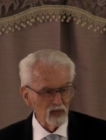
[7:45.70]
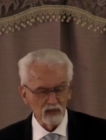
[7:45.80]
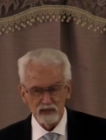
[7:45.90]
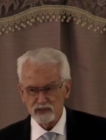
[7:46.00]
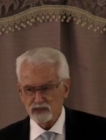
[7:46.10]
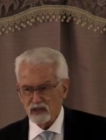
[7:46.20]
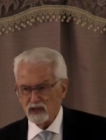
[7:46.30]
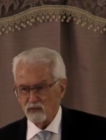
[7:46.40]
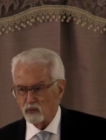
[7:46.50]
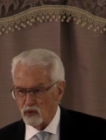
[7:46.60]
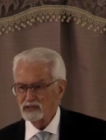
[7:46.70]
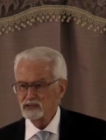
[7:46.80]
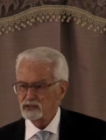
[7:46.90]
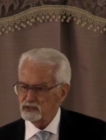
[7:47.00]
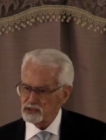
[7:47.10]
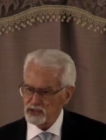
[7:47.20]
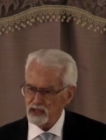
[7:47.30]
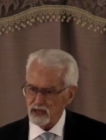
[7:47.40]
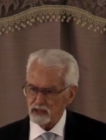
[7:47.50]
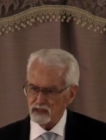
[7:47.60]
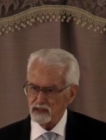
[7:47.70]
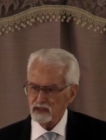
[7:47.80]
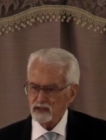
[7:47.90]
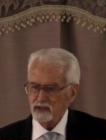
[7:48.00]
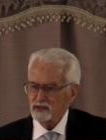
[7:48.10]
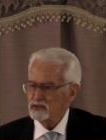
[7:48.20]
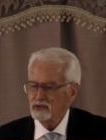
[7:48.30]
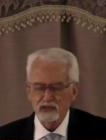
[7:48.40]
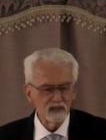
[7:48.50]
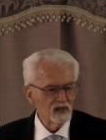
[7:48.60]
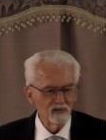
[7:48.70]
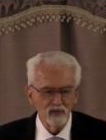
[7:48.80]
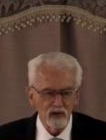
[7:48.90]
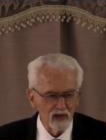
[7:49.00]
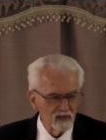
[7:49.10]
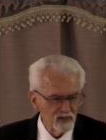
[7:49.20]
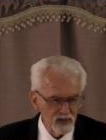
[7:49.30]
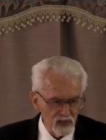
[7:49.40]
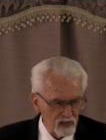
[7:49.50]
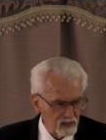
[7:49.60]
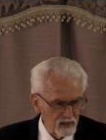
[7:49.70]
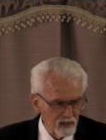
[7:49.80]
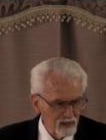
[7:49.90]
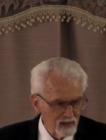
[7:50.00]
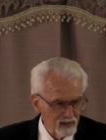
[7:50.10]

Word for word: Because once you see it, you can never unsee it.